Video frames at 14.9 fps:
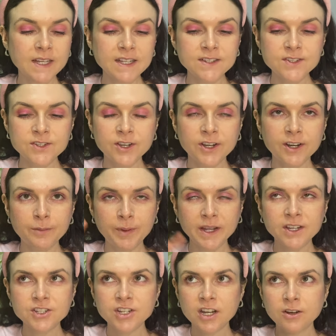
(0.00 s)
insert a
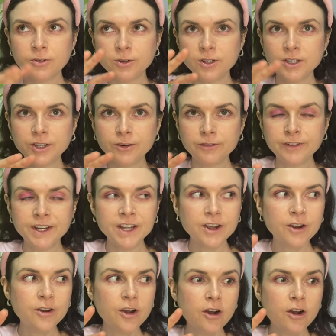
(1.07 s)
picture or a little video